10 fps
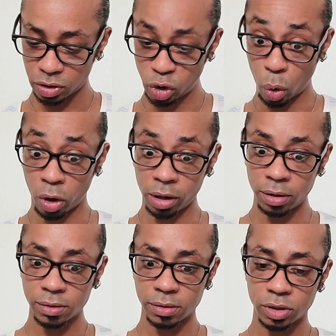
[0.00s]

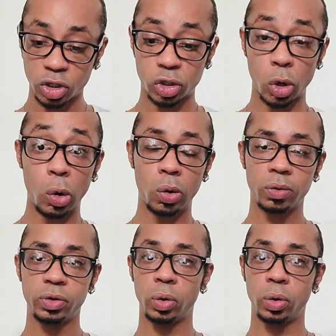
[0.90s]
your soul,